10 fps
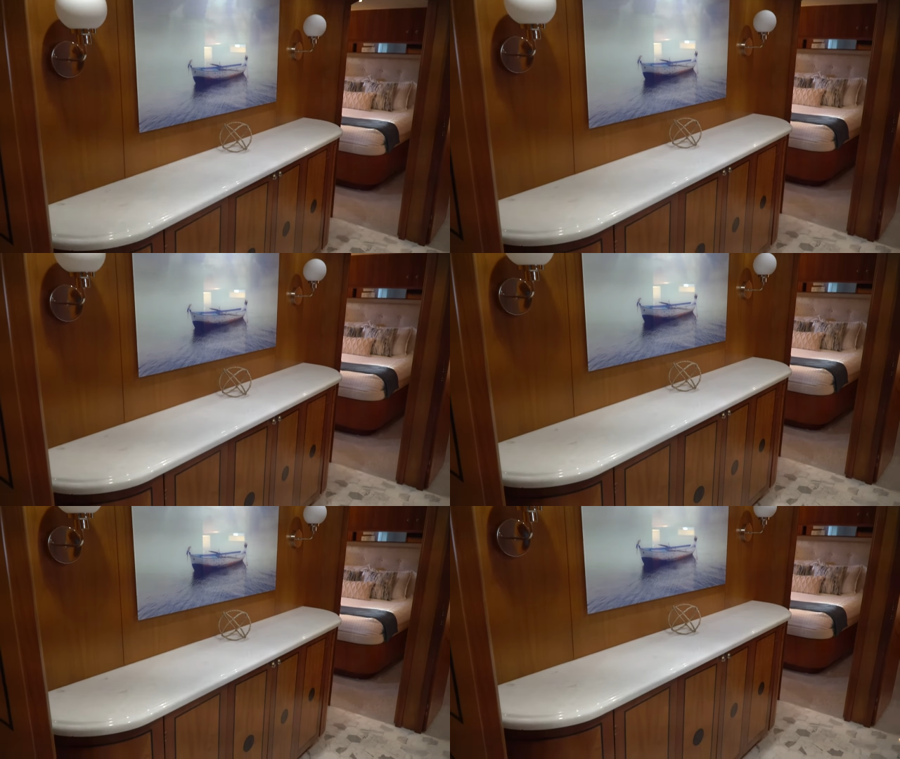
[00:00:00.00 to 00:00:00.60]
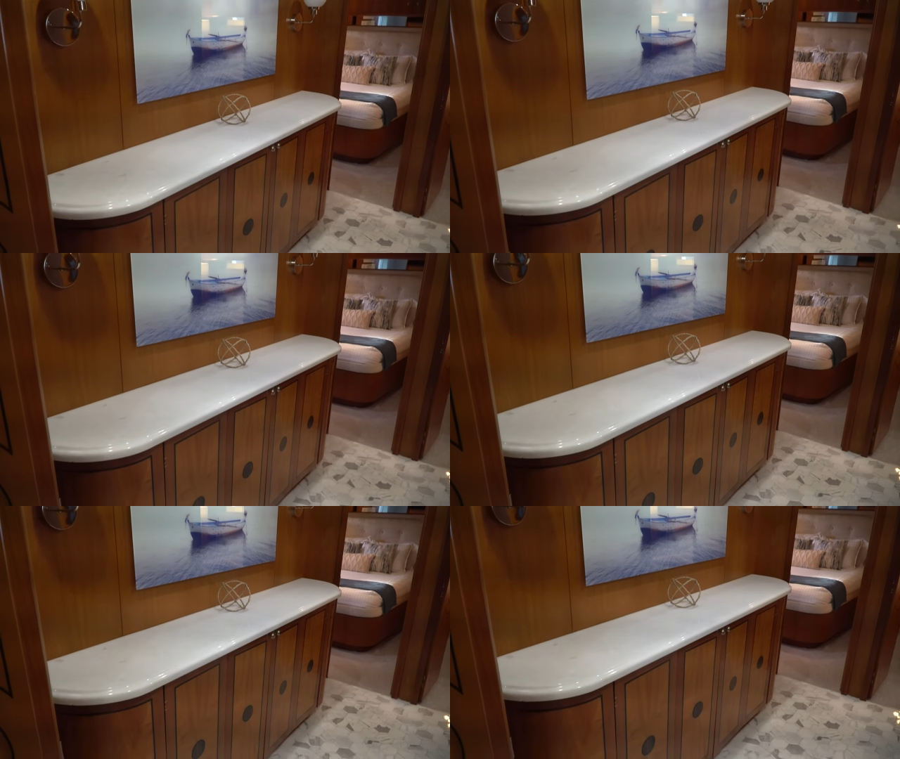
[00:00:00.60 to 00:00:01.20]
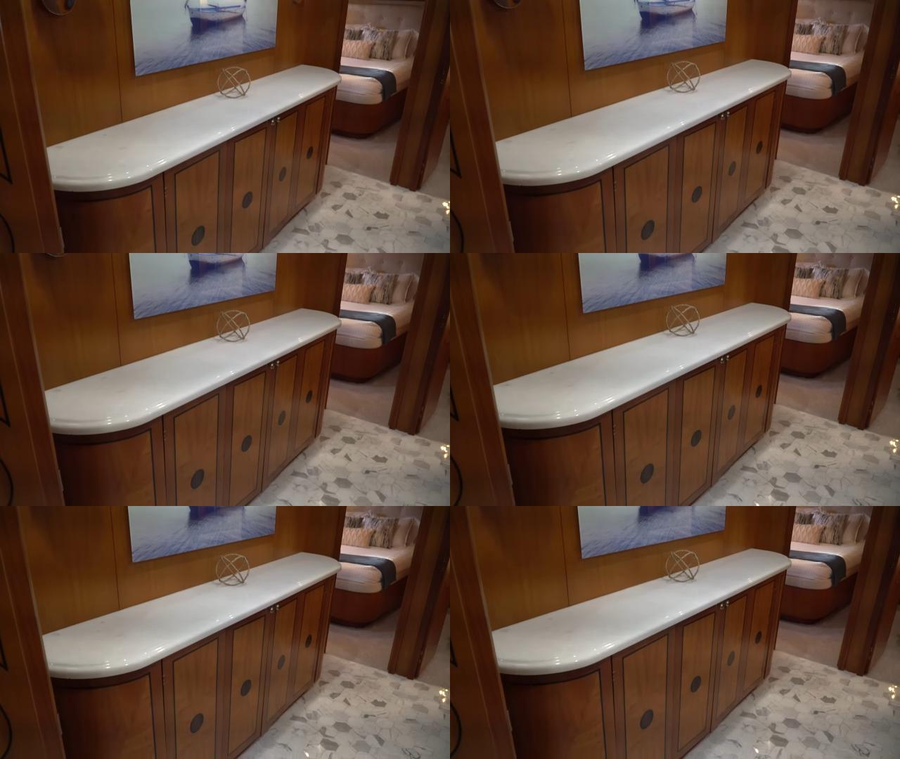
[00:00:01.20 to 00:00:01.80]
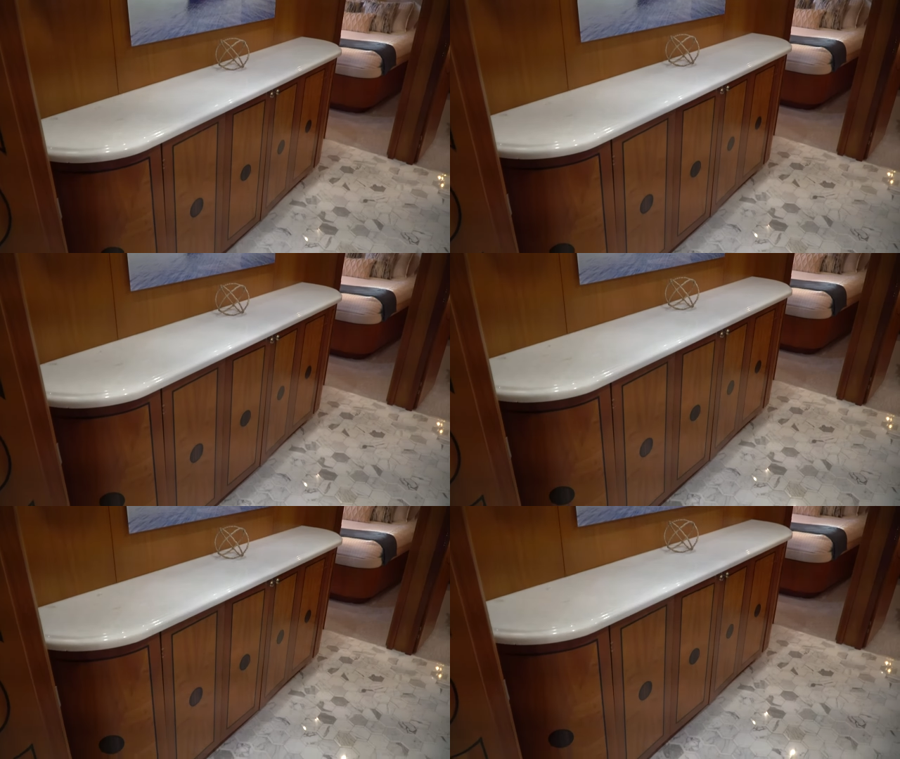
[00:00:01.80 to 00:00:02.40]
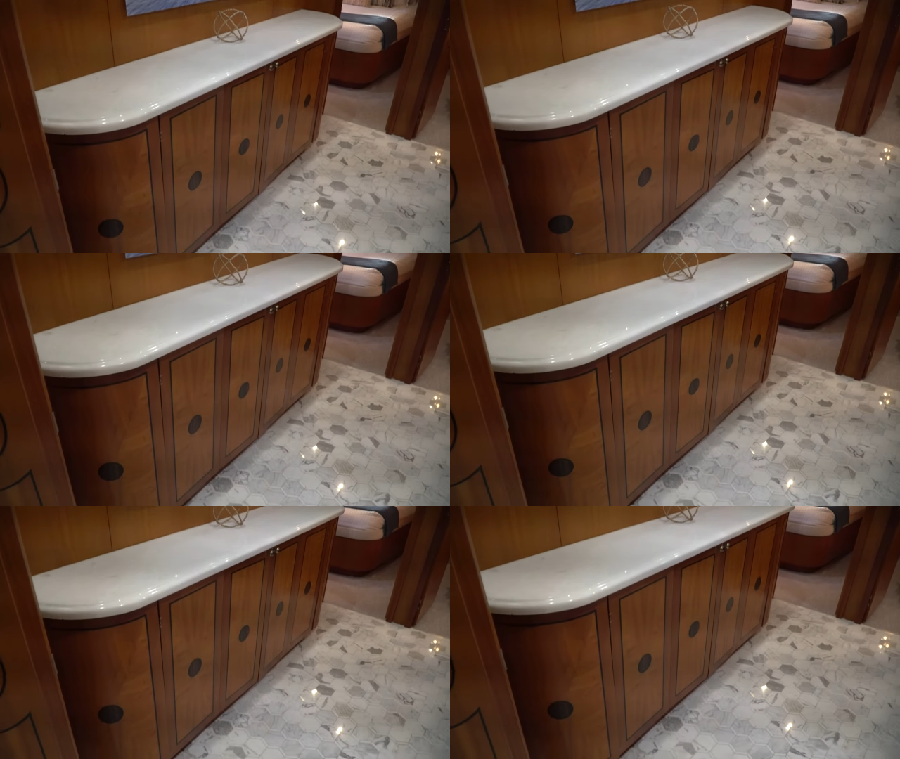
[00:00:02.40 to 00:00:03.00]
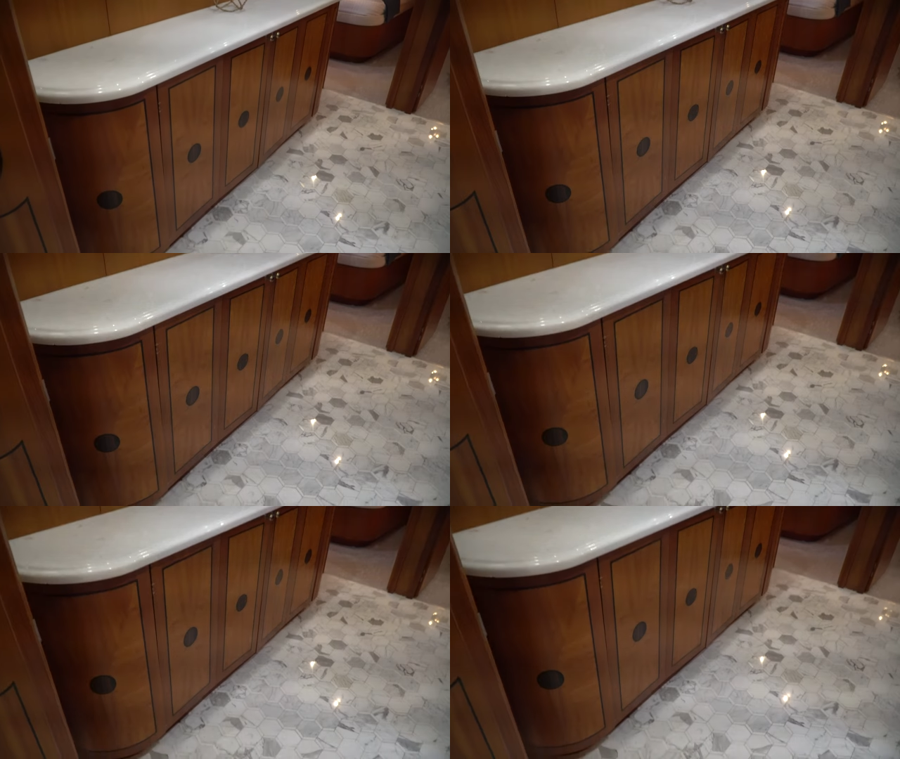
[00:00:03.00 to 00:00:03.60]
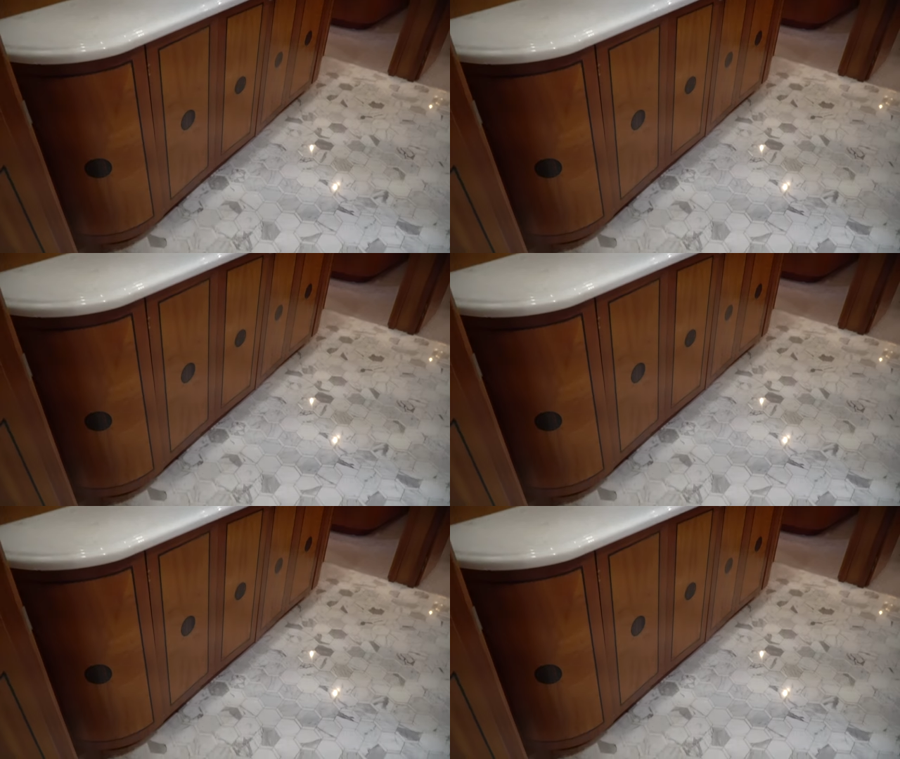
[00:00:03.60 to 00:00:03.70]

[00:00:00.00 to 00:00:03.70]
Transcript: [unreadable: no face in view]